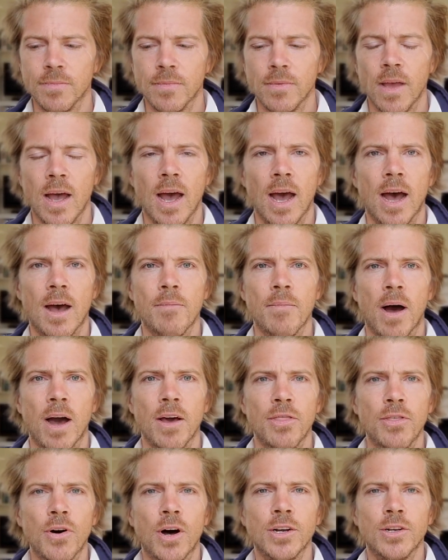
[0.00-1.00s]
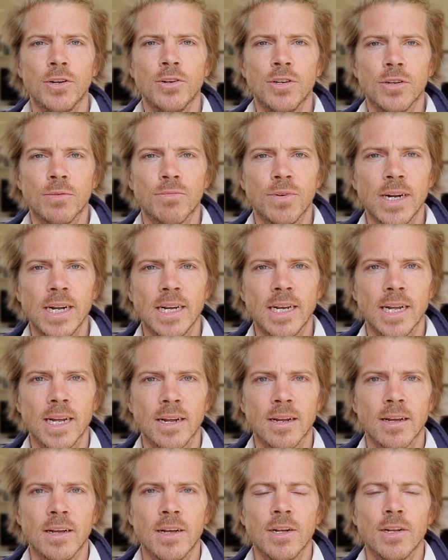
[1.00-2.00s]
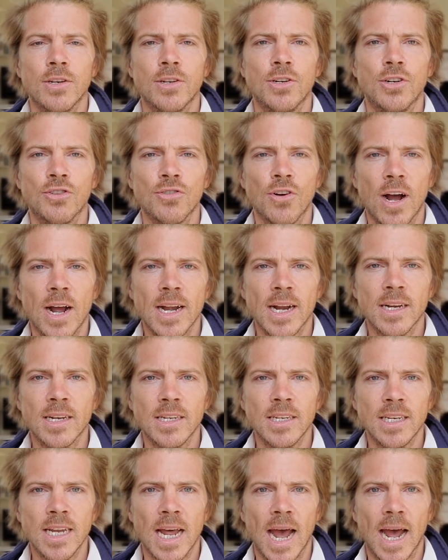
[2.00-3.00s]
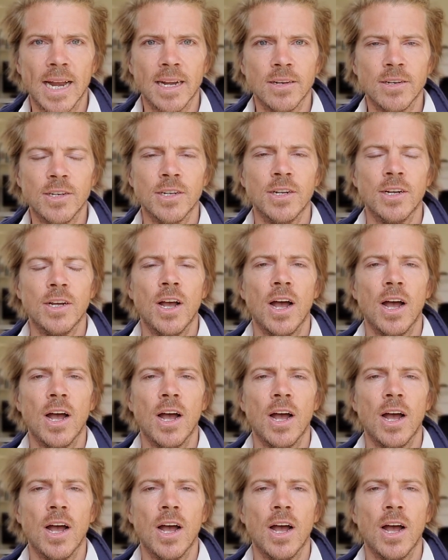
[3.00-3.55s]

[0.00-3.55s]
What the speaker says: I thought I'd do some reading to try and understand